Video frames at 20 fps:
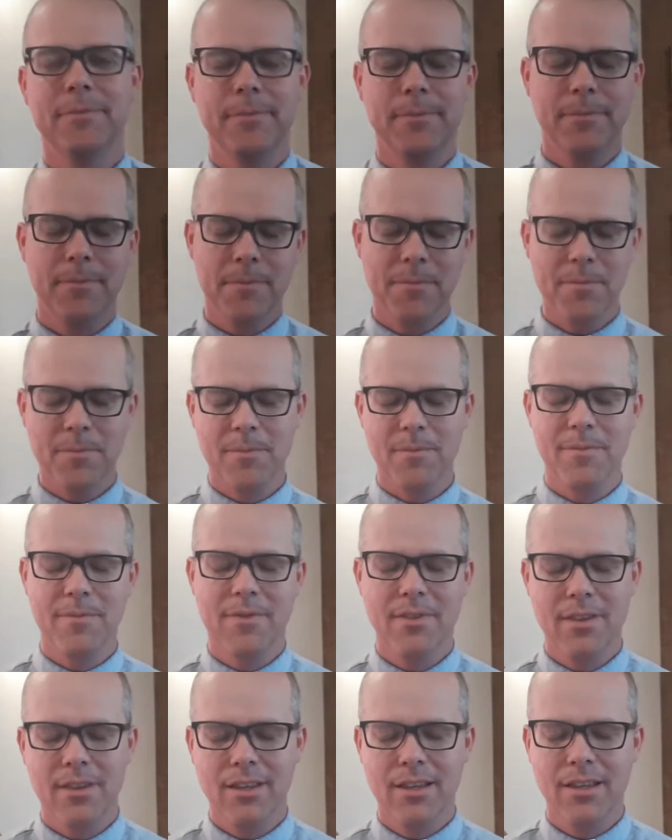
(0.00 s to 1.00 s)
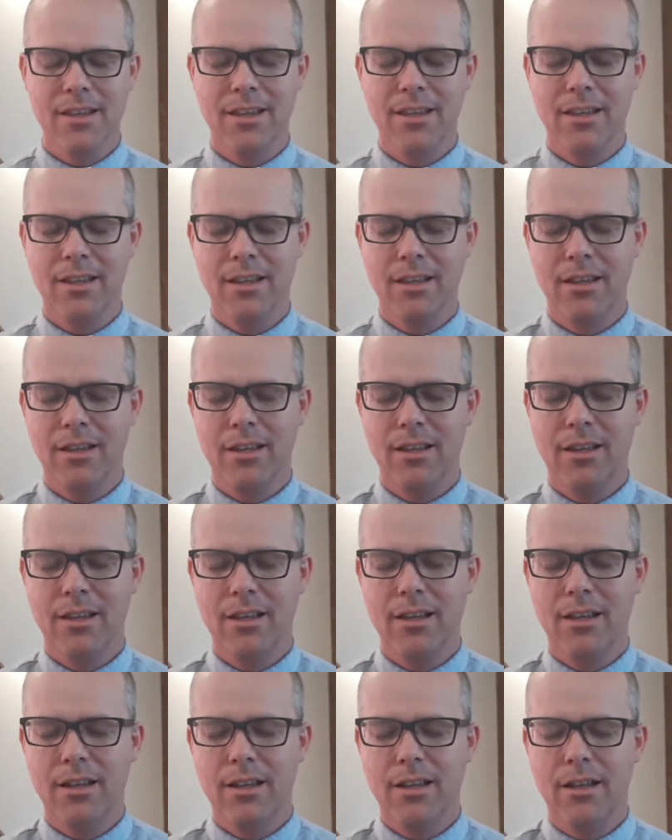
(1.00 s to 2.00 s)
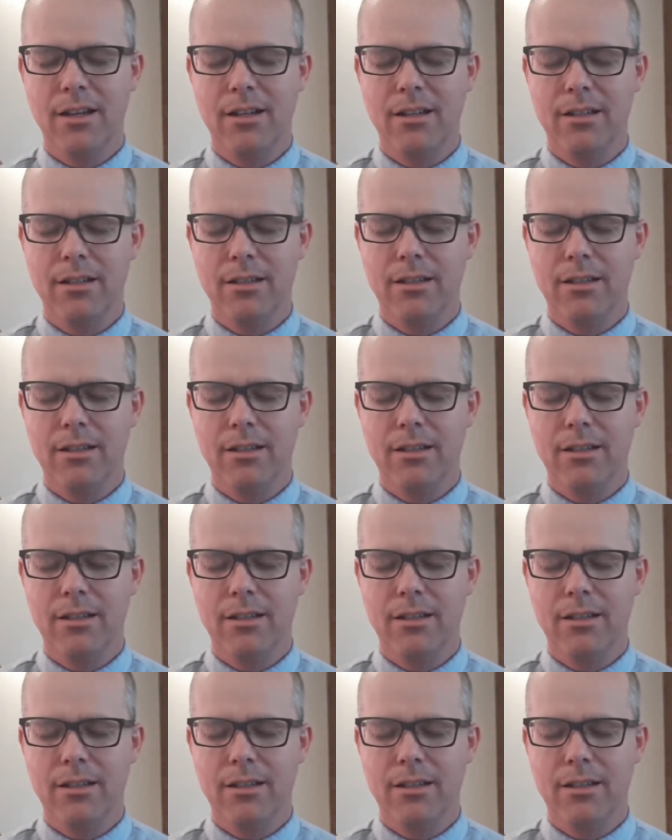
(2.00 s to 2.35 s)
Nothing is said.